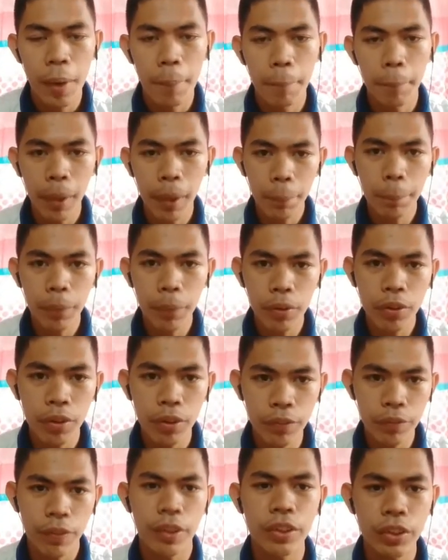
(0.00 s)
MARPOL
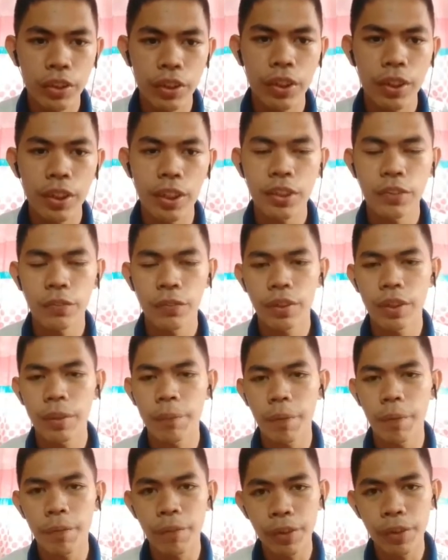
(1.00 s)
Convention is for the
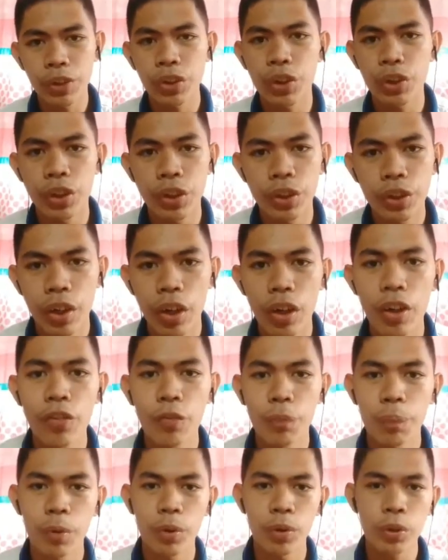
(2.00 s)
prevention of
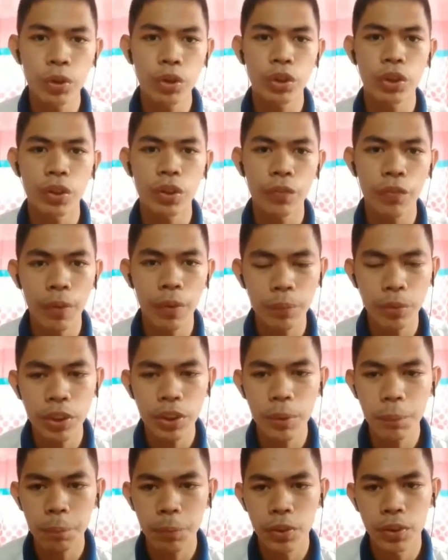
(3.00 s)
pollution from
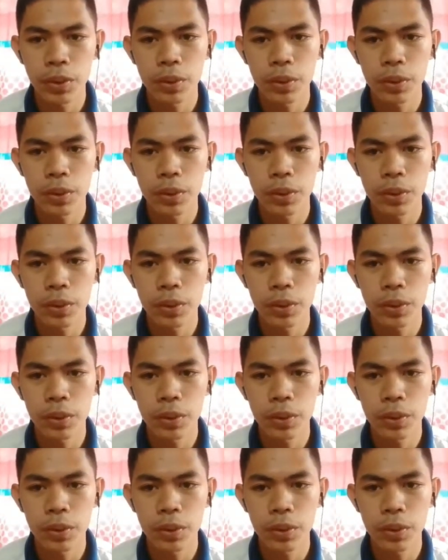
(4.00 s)
ships.